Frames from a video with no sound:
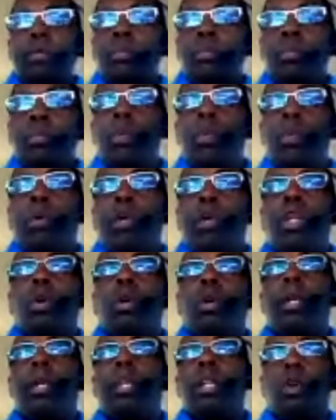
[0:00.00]
Well, when you're
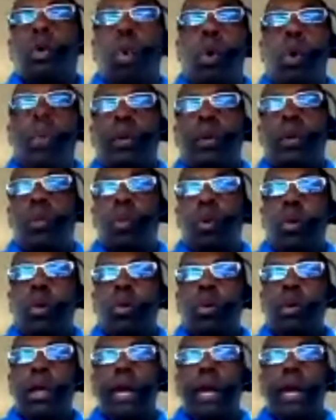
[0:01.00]
in the corporate world